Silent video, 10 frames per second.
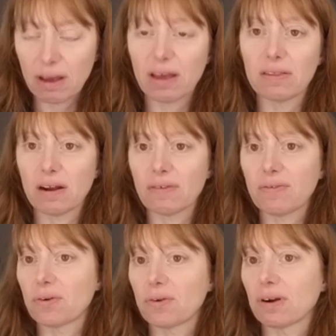and
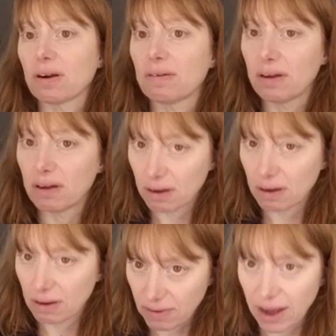therefore
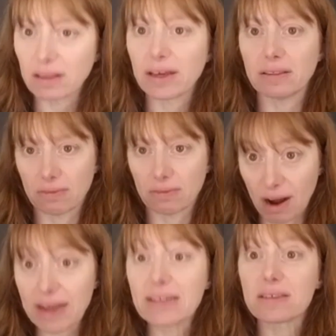violate the
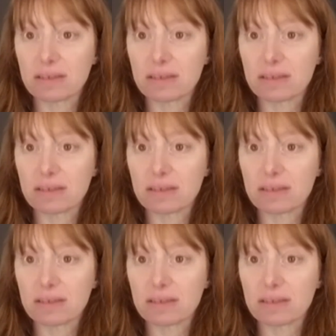rights